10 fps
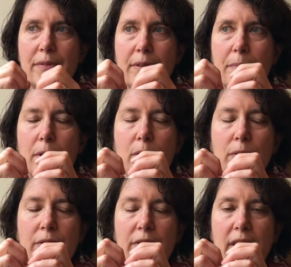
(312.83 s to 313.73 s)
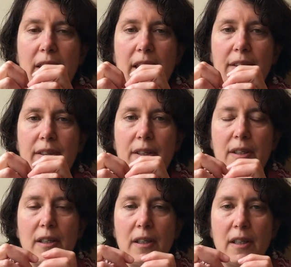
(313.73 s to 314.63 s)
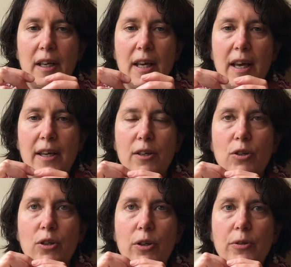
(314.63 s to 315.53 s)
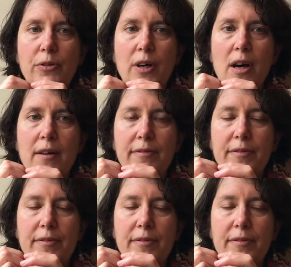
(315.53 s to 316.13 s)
the bones together and close off